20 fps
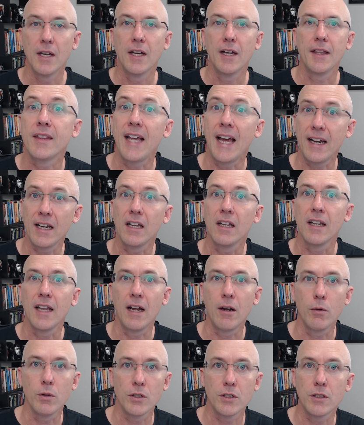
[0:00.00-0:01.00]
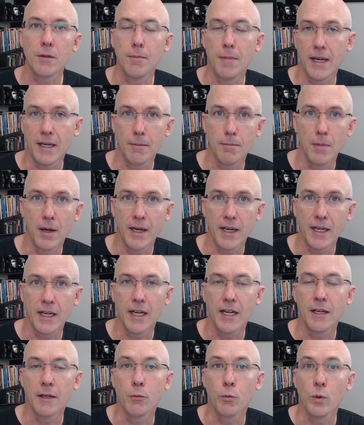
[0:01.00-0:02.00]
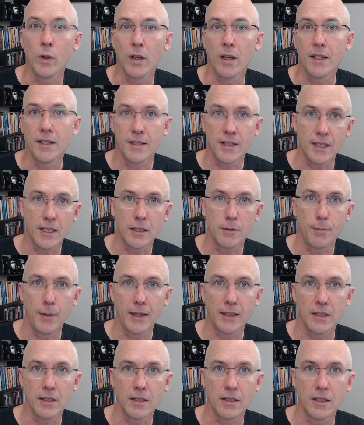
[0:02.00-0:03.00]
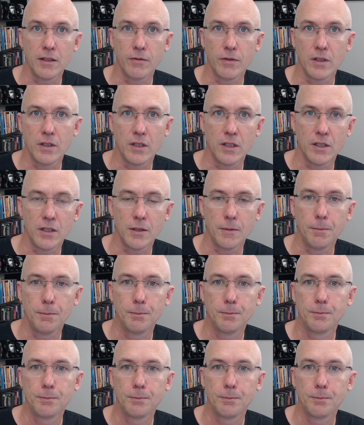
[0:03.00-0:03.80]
That'll allow us to make money and realize the expectancy of the system.